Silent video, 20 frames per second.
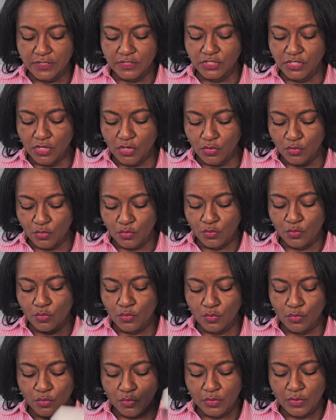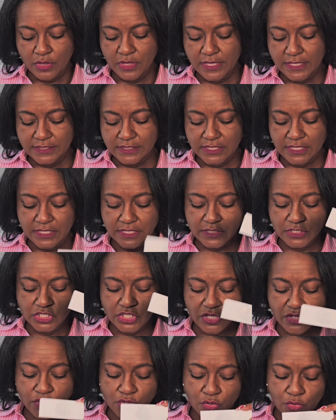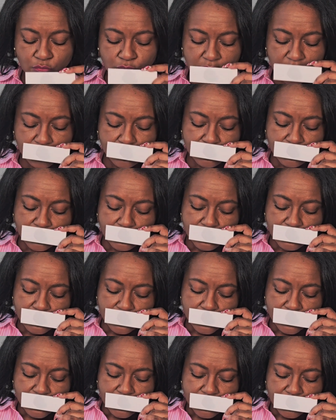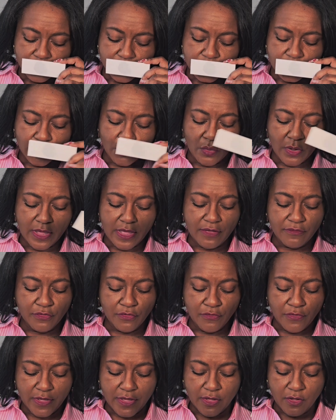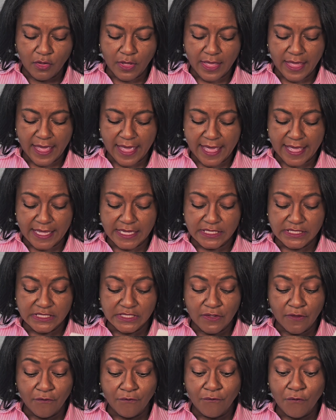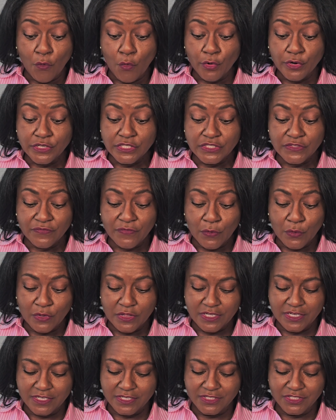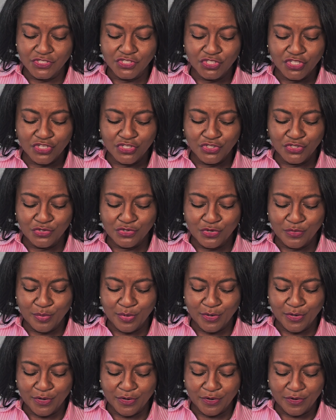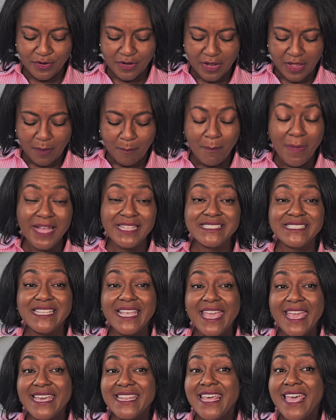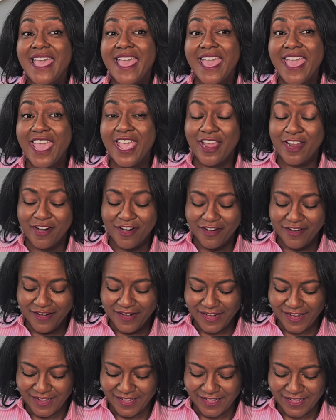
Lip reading: so let's get into the notes. So Everveil has forest foliage, juniper, Montana air,